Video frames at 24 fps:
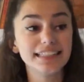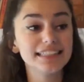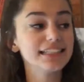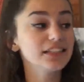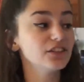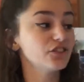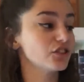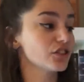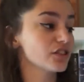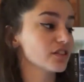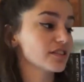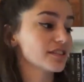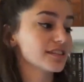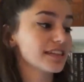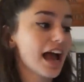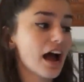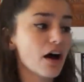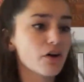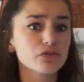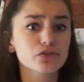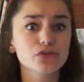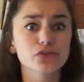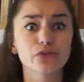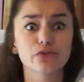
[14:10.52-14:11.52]
it just
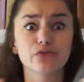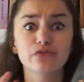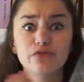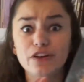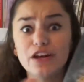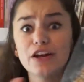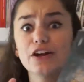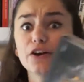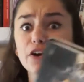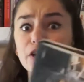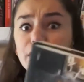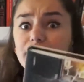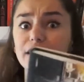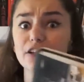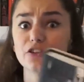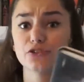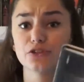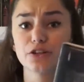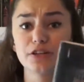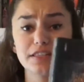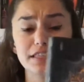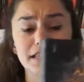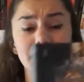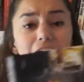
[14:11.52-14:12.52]
sounds very
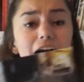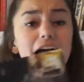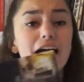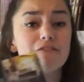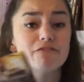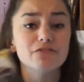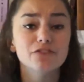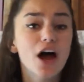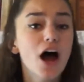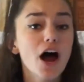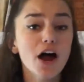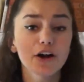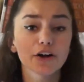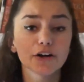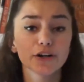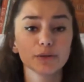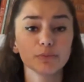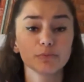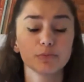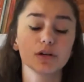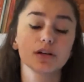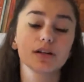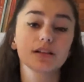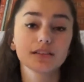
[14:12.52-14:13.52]
interesting. I have not heard a
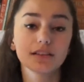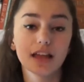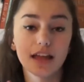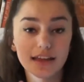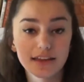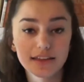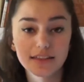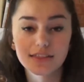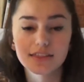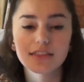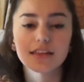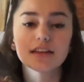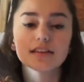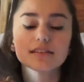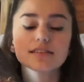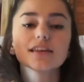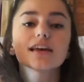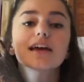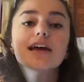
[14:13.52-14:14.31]
book like this